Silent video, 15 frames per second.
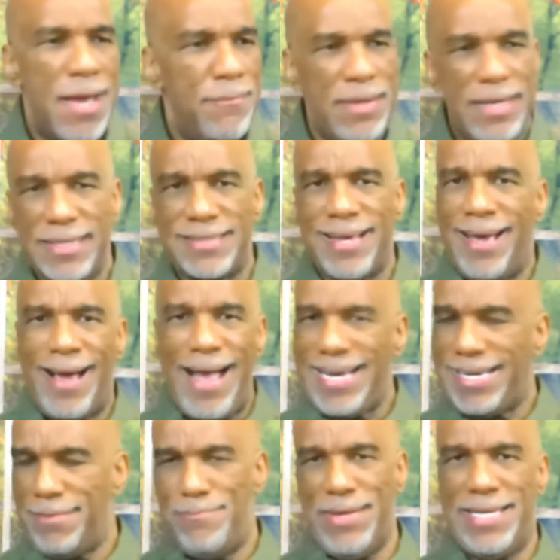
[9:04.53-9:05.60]
Because I
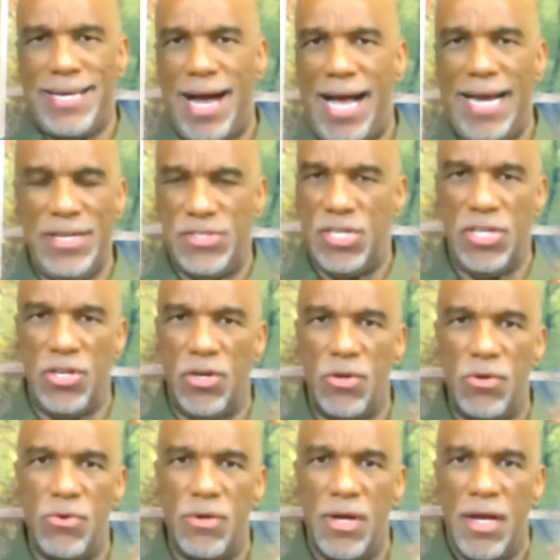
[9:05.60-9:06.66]
can be kind to
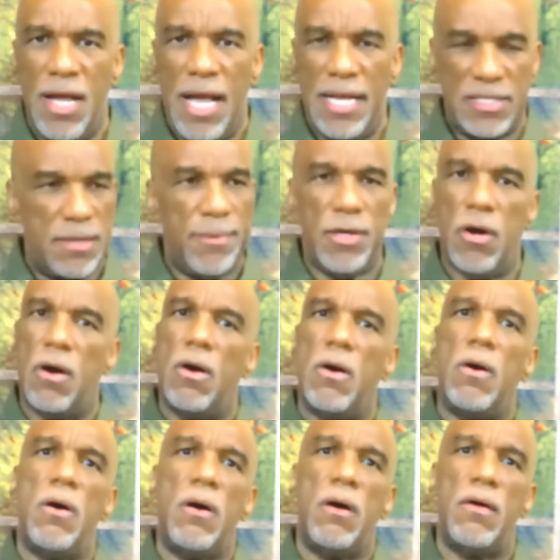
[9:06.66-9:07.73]
you, and somebody go,
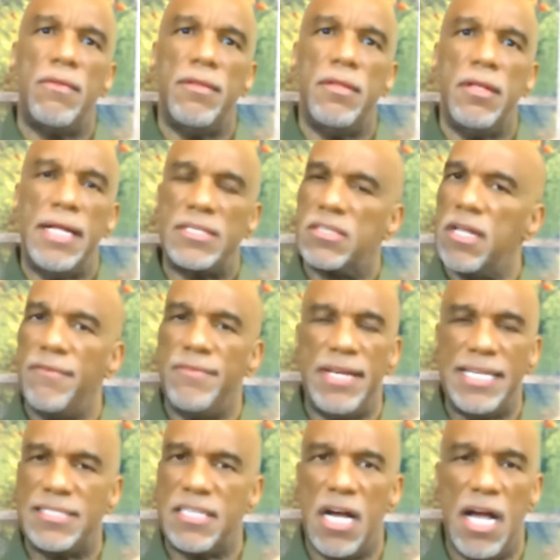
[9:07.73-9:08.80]
"Oh, that's loving,
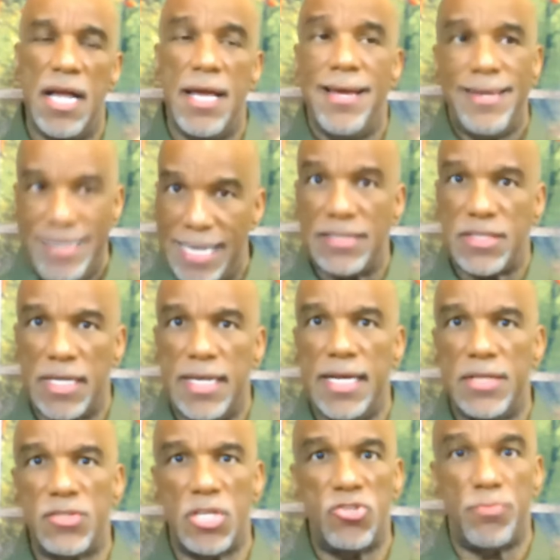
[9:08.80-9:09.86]
that's kind." Yes, it
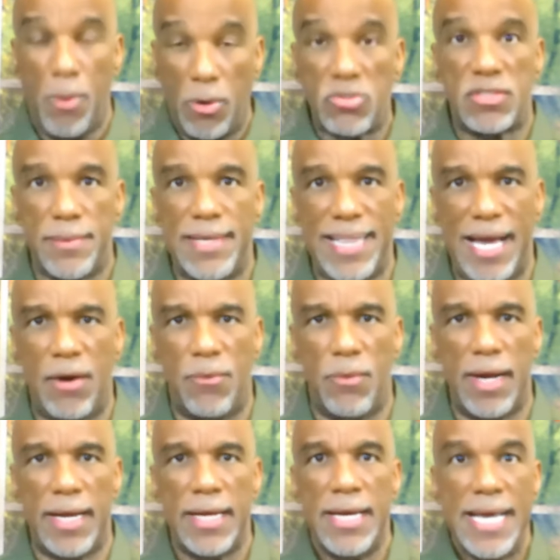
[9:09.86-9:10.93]
is. It's supposed to be that
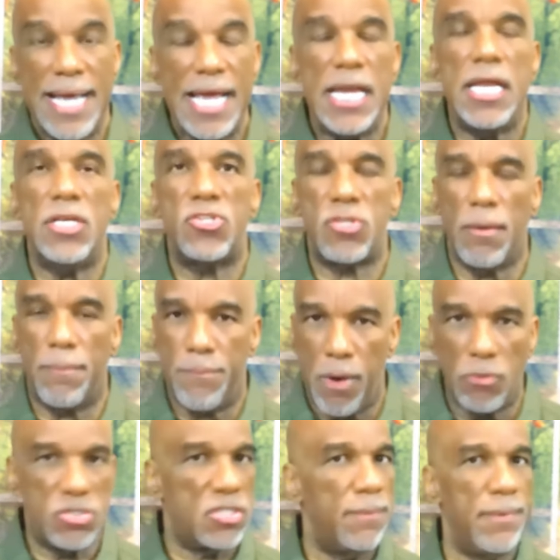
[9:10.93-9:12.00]
way. It is
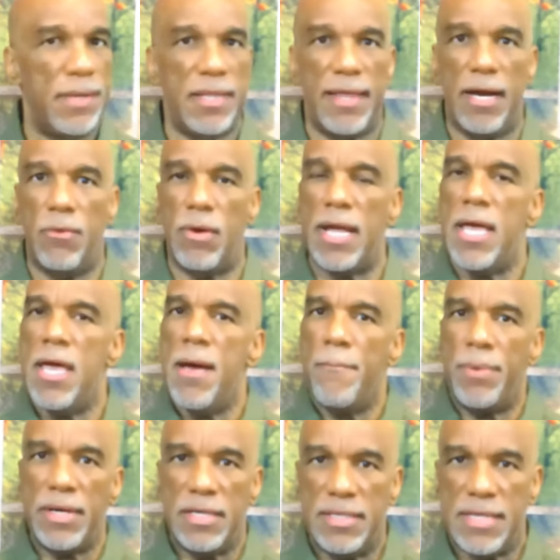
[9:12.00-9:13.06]
supposed to be that way.
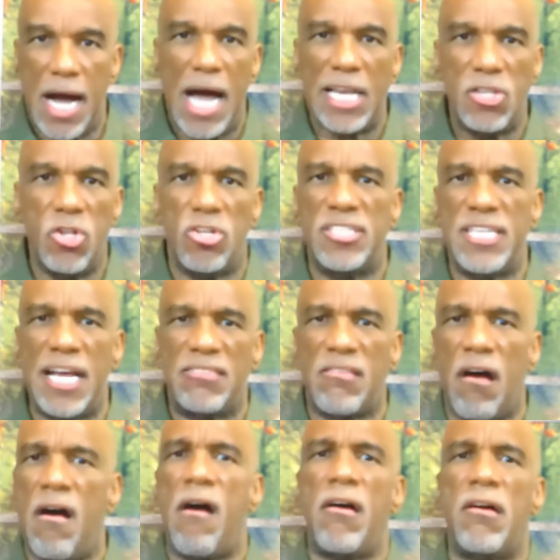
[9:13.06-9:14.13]
But God looks at
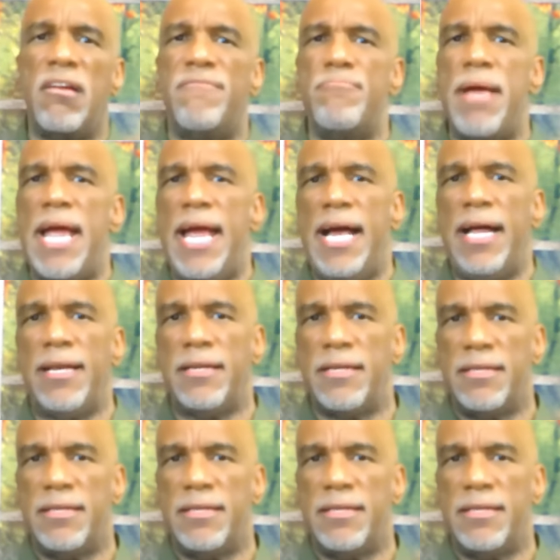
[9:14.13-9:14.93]
the heart of man.